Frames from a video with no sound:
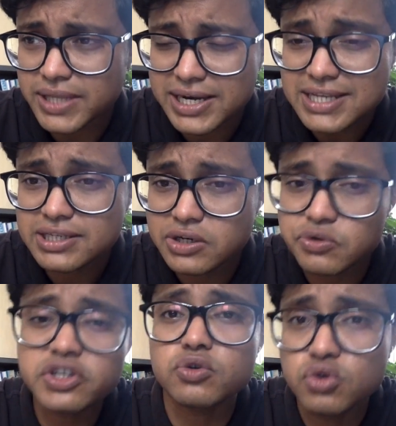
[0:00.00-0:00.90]
That is
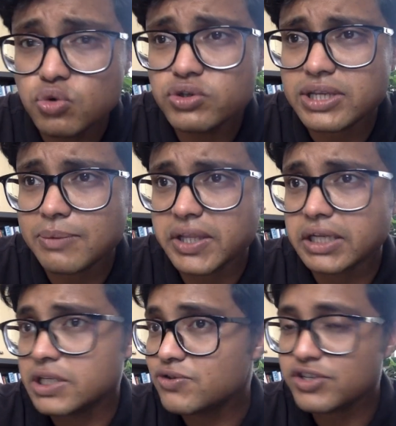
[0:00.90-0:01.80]
duty to do
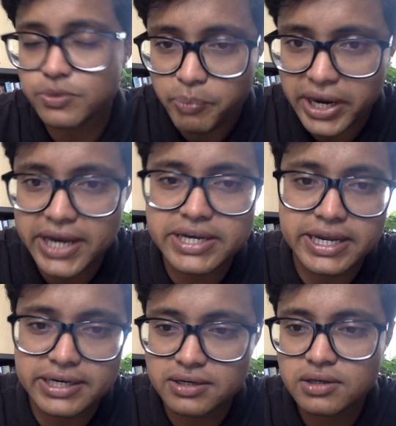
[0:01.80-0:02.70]
something, duty to pay
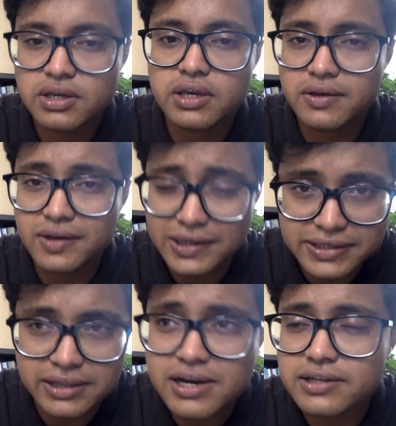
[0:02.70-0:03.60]
debt,
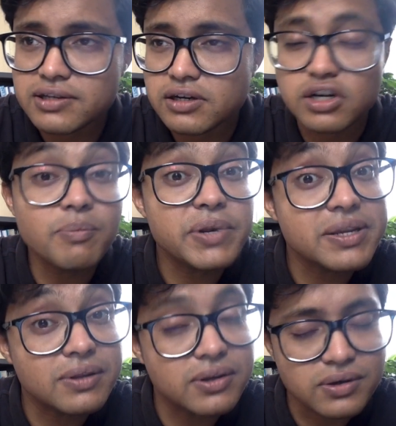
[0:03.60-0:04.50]
etc., etc.
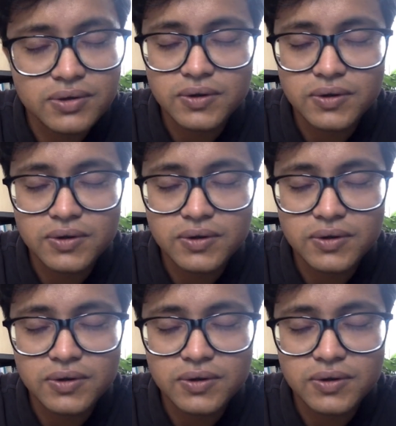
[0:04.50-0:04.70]
Complete,